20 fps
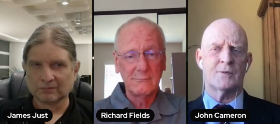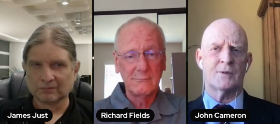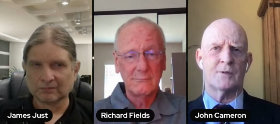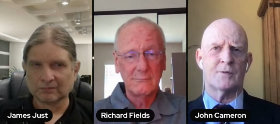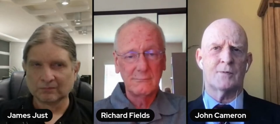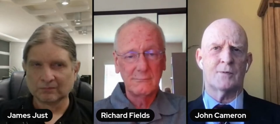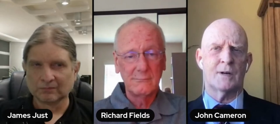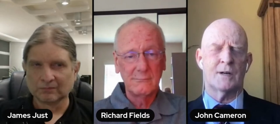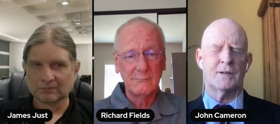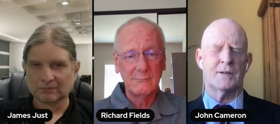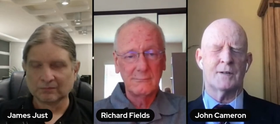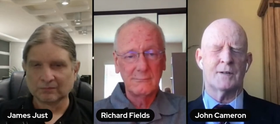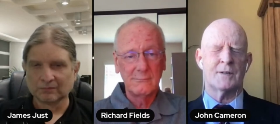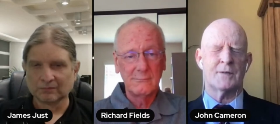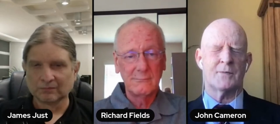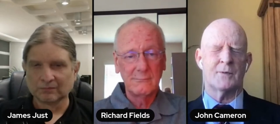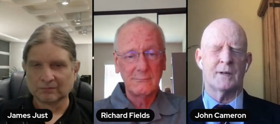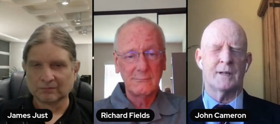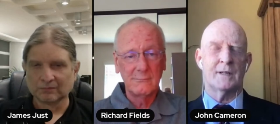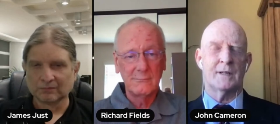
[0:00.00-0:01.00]
Speaker 1: with the
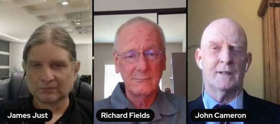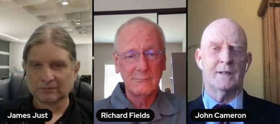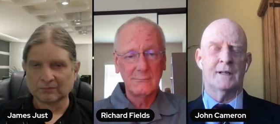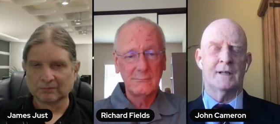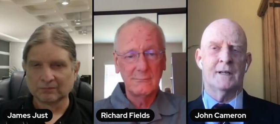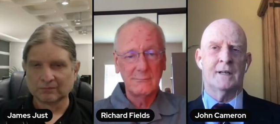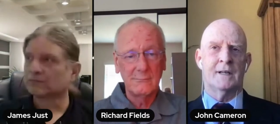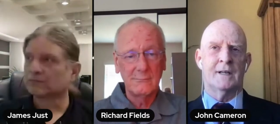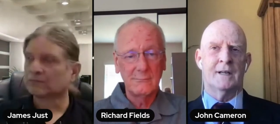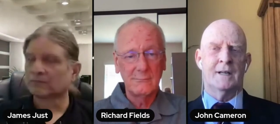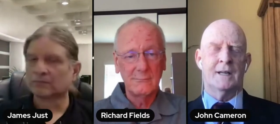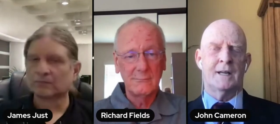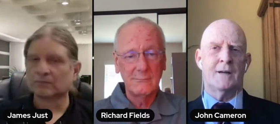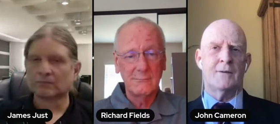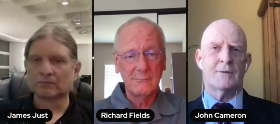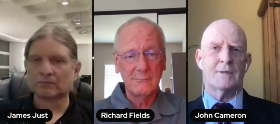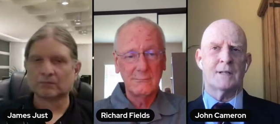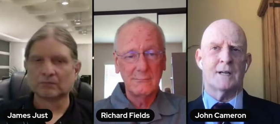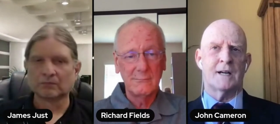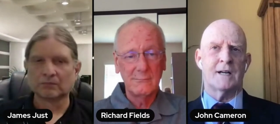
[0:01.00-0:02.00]
Russians when he
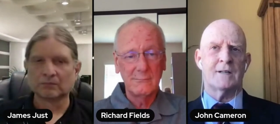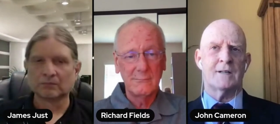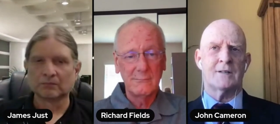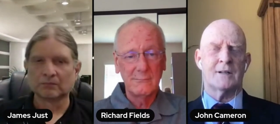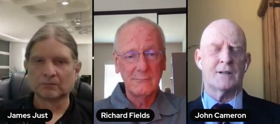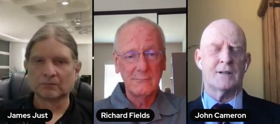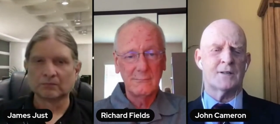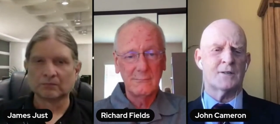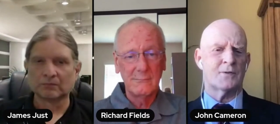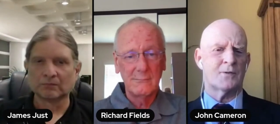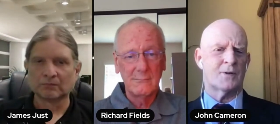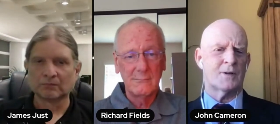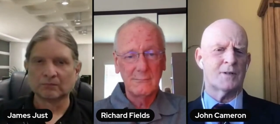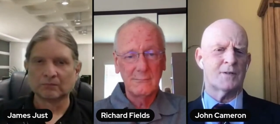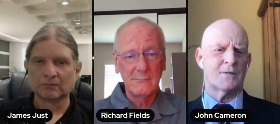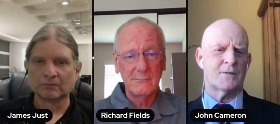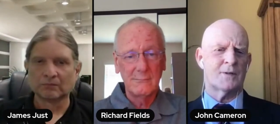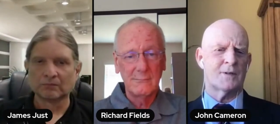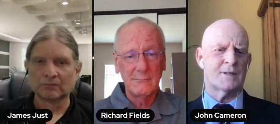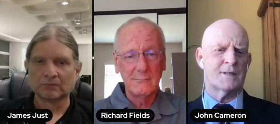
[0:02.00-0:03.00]
was actually a source
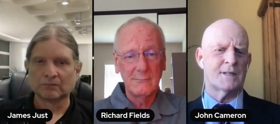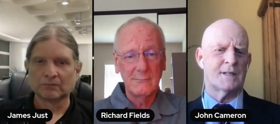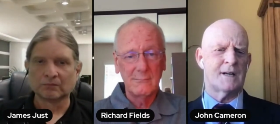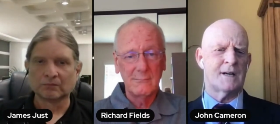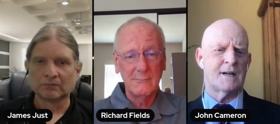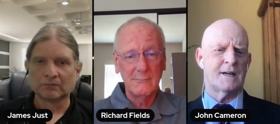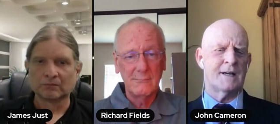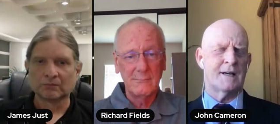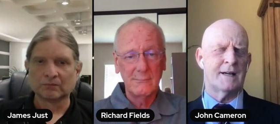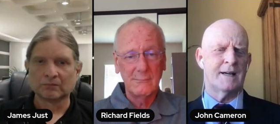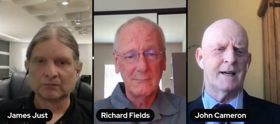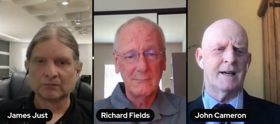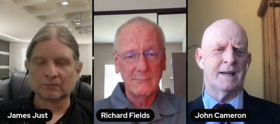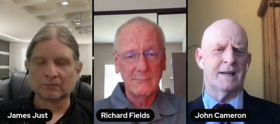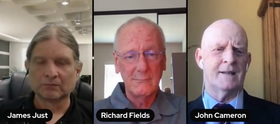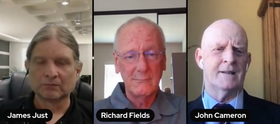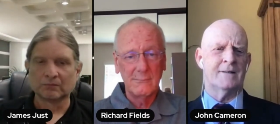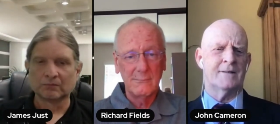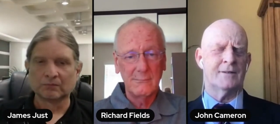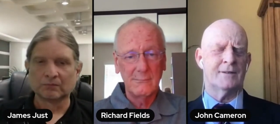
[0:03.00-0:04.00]
for the CIA.
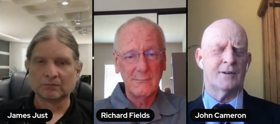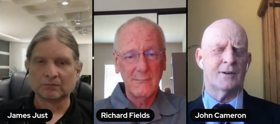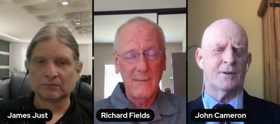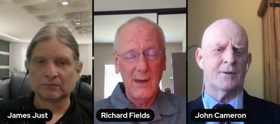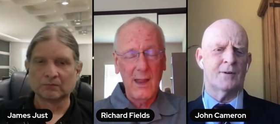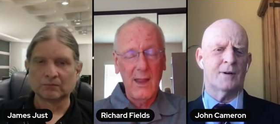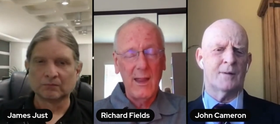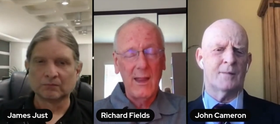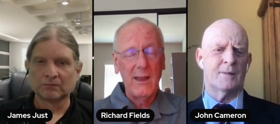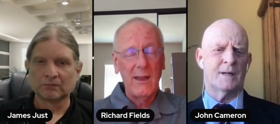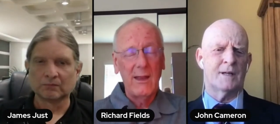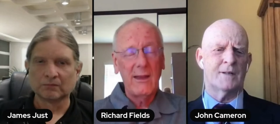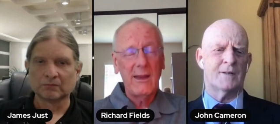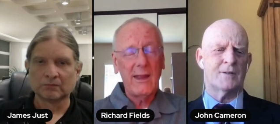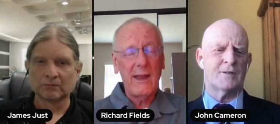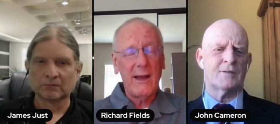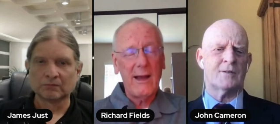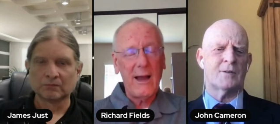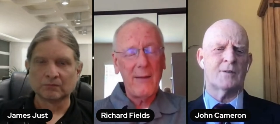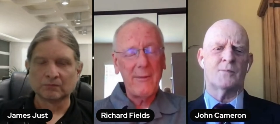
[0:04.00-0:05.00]
So I mean, it
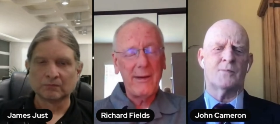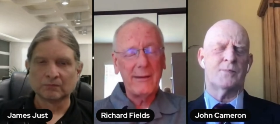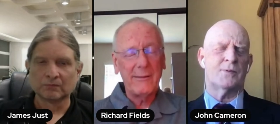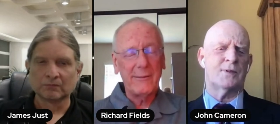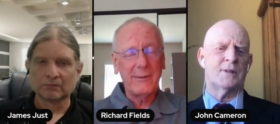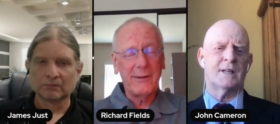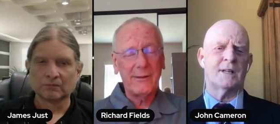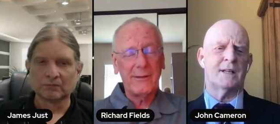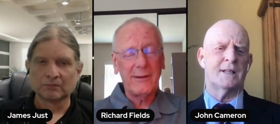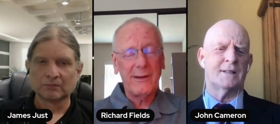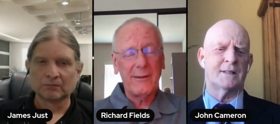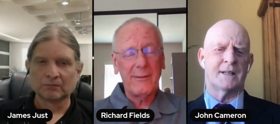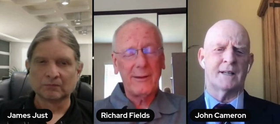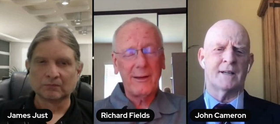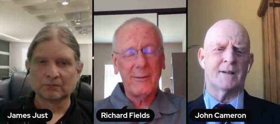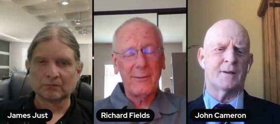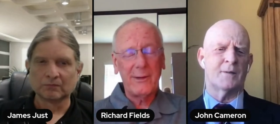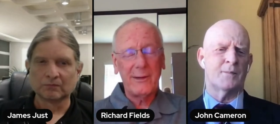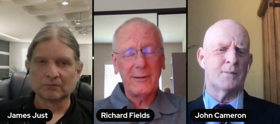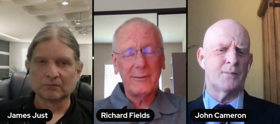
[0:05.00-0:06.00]
just yeah. I mean,
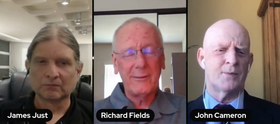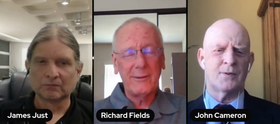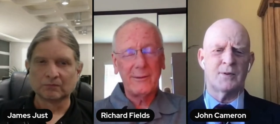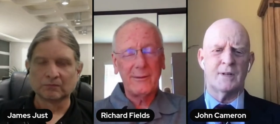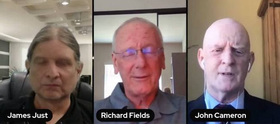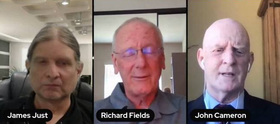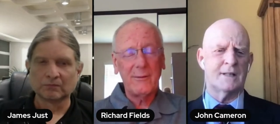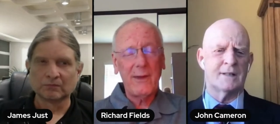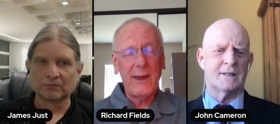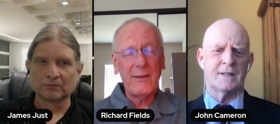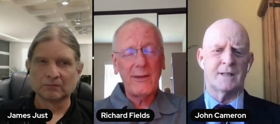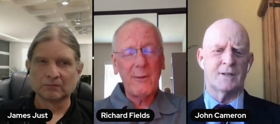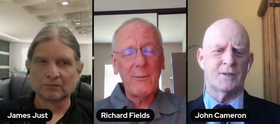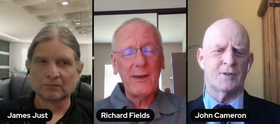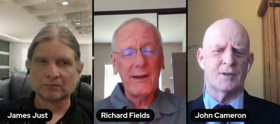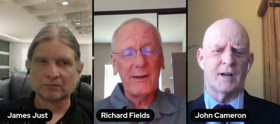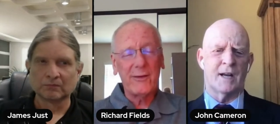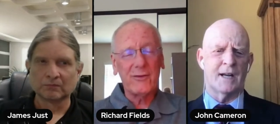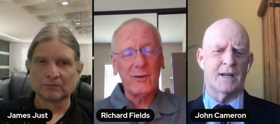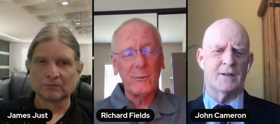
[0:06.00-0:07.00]
Speaker 2: I, I mean, and
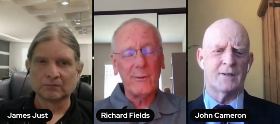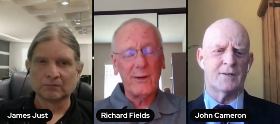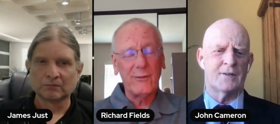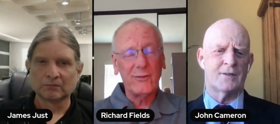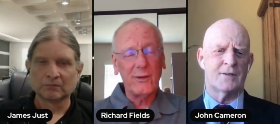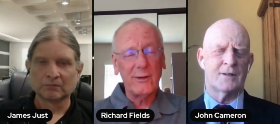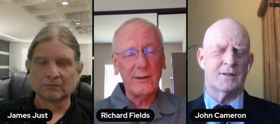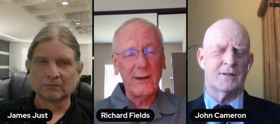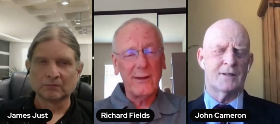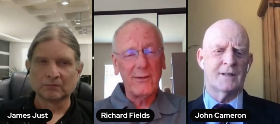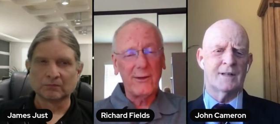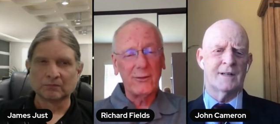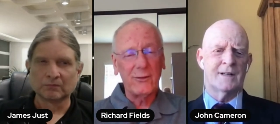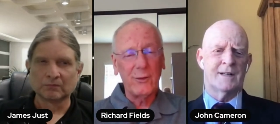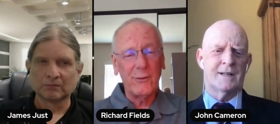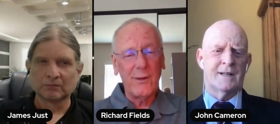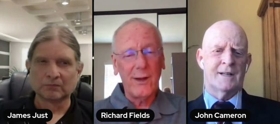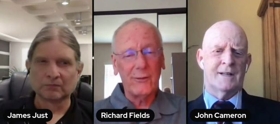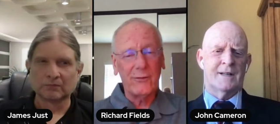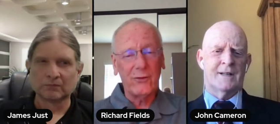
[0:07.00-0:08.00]
the biggest omission in the
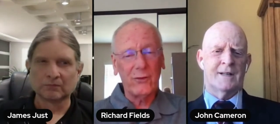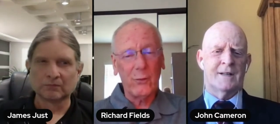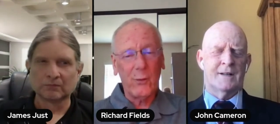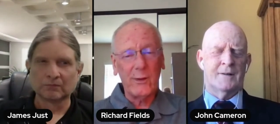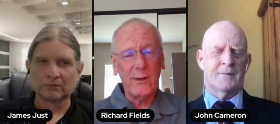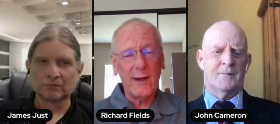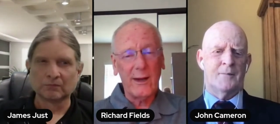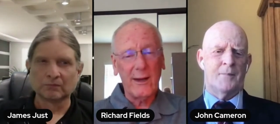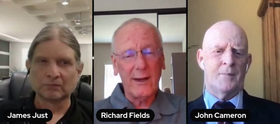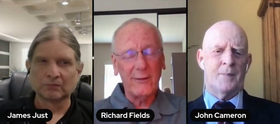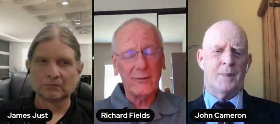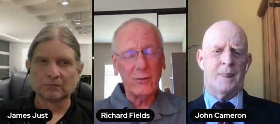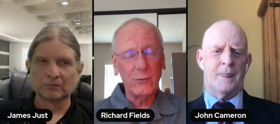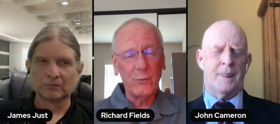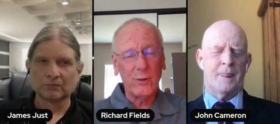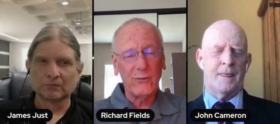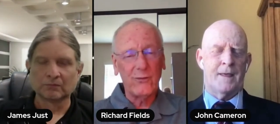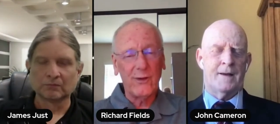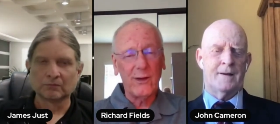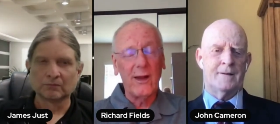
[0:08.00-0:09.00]
2020
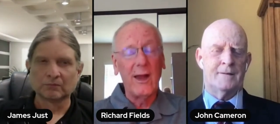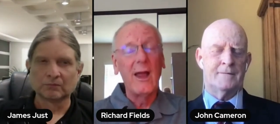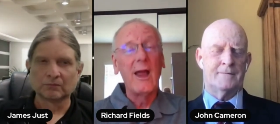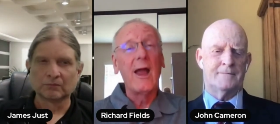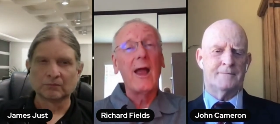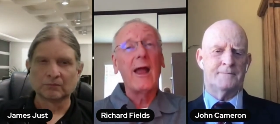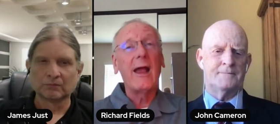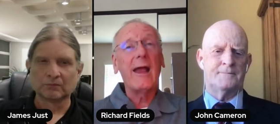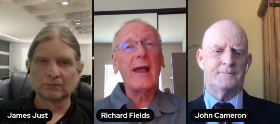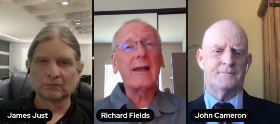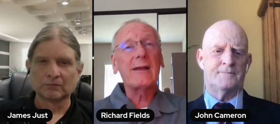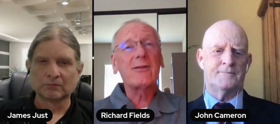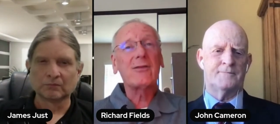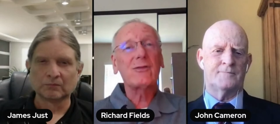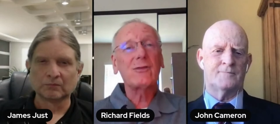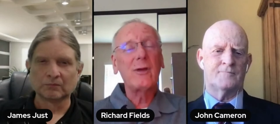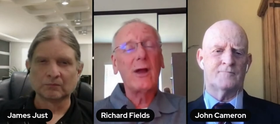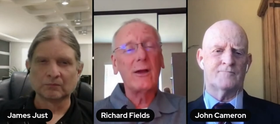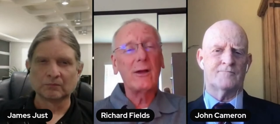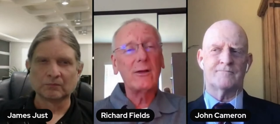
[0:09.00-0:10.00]
election was the
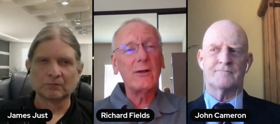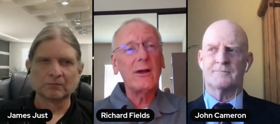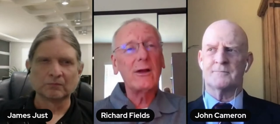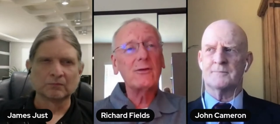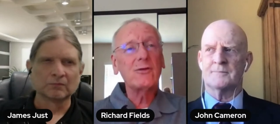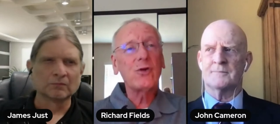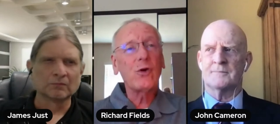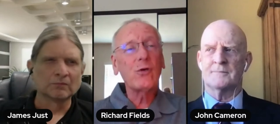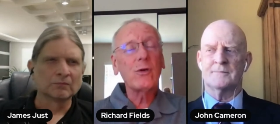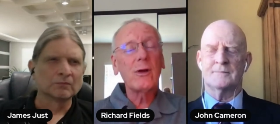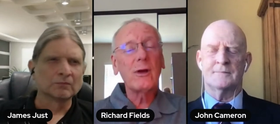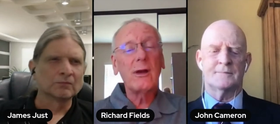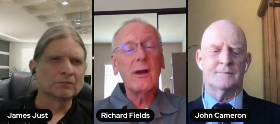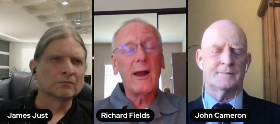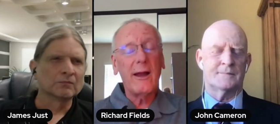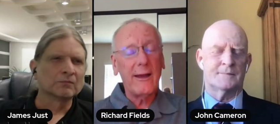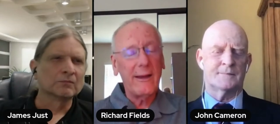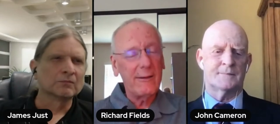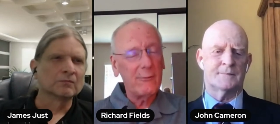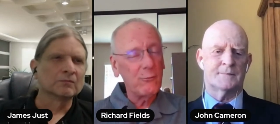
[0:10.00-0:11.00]
uh, total,